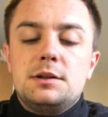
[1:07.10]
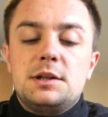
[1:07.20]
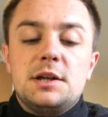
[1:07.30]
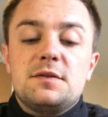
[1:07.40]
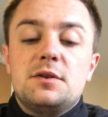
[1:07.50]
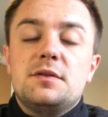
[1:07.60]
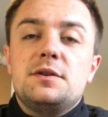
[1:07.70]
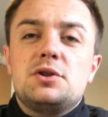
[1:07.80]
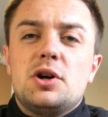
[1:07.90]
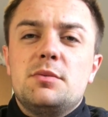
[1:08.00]
The day is full of
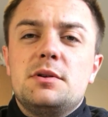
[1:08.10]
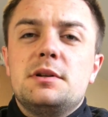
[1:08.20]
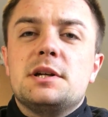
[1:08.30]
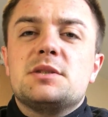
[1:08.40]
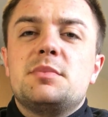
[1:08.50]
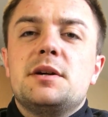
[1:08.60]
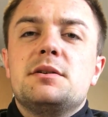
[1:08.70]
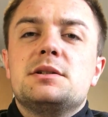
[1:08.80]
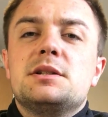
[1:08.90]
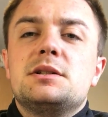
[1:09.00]
enjoyment and
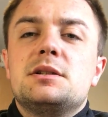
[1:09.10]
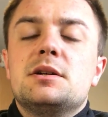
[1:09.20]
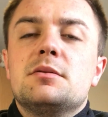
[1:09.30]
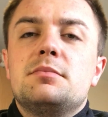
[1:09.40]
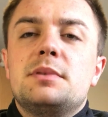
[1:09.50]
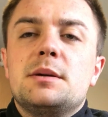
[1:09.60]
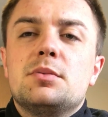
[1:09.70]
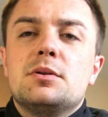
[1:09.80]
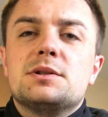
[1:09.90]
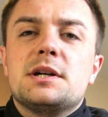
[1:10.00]
experiences that
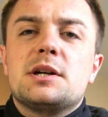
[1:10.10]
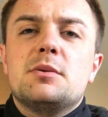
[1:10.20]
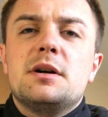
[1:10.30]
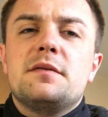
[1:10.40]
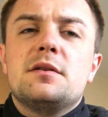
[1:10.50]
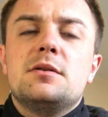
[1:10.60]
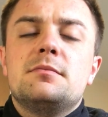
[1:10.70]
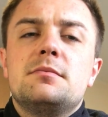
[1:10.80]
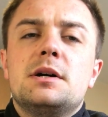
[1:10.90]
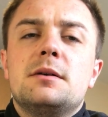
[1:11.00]
people will take away
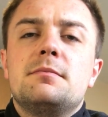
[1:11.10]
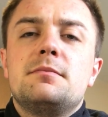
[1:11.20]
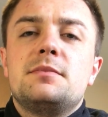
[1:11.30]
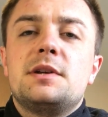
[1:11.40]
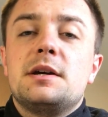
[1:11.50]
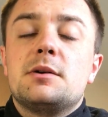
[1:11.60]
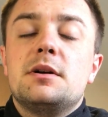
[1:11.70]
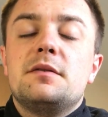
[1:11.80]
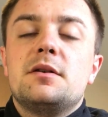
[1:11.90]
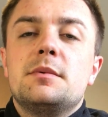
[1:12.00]
from
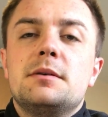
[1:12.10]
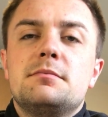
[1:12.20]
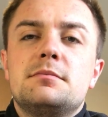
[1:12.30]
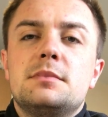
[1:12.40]
it,